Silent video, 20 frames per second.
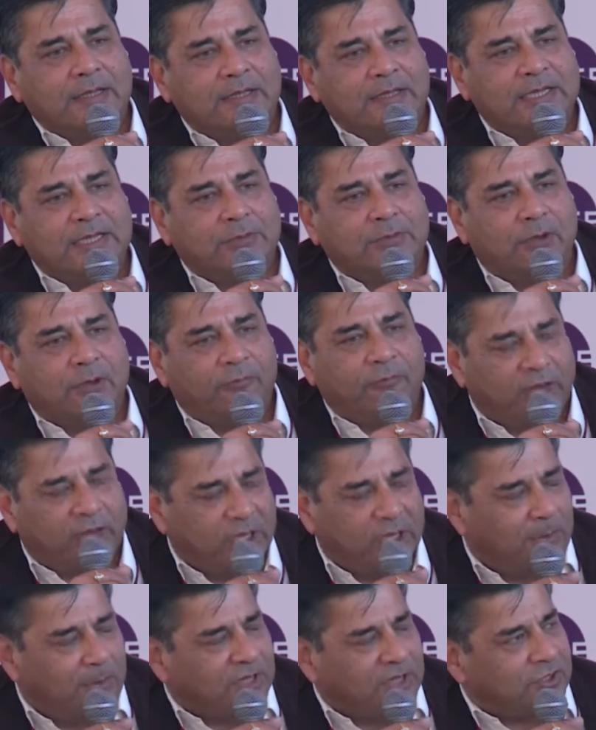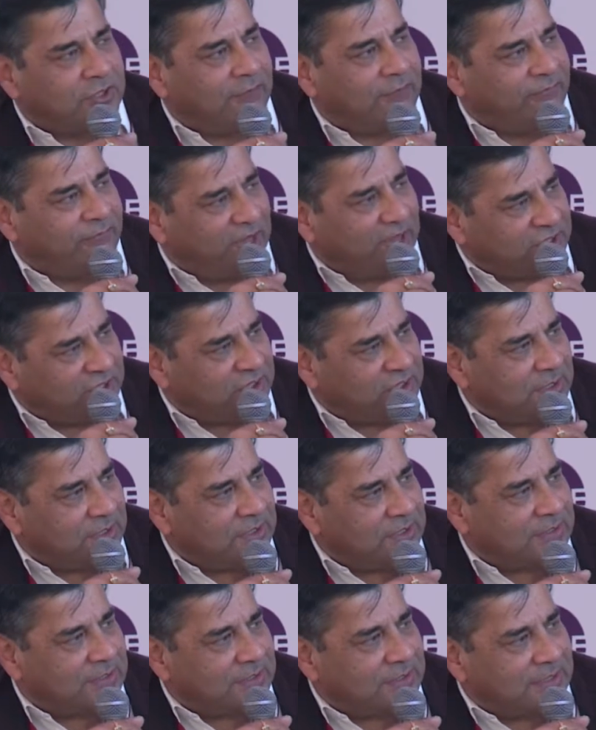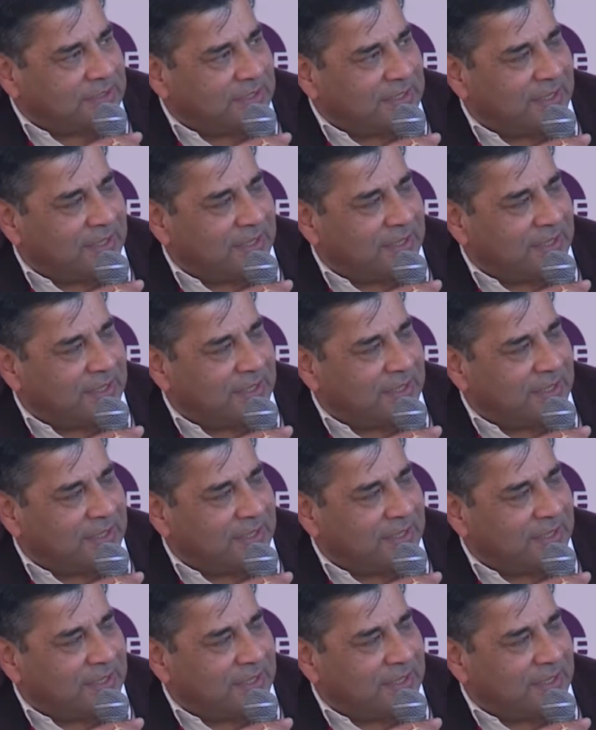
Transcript: these were very much reflections